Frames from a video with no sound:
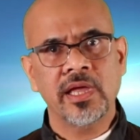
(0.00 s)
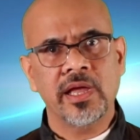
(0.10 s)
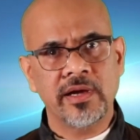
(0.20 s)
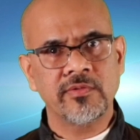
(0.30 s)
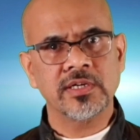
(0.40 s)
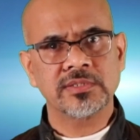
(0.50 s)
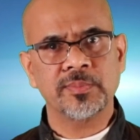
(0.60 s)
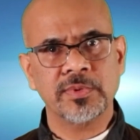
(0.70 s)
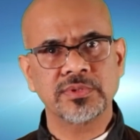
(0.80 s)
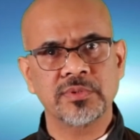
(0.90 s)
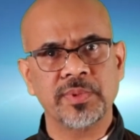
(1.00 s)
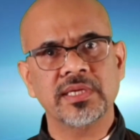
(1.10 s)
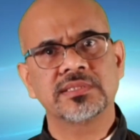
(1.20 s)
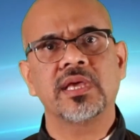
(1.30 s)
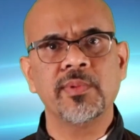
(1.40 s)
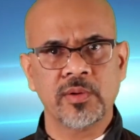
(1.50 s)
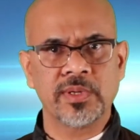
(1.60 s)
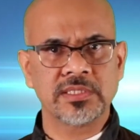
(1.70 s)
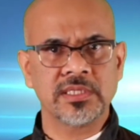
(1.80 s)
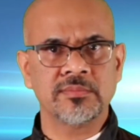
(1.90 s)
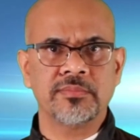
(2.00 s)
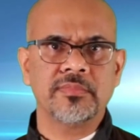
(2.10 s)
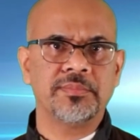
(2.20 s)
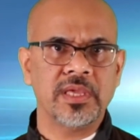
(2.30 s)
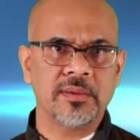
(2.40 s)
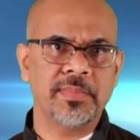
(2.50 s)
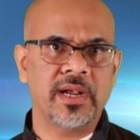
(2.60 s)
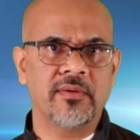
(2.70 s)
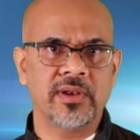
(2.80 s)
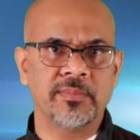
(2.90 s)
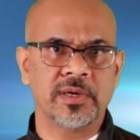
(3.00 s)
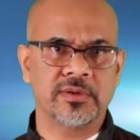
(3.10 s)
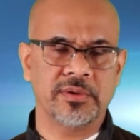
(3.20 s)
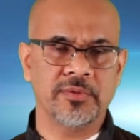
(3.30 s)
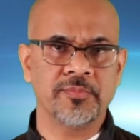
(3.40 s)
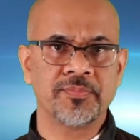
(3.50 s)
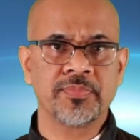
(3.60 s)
It was supposed to be a stable version being made available to you.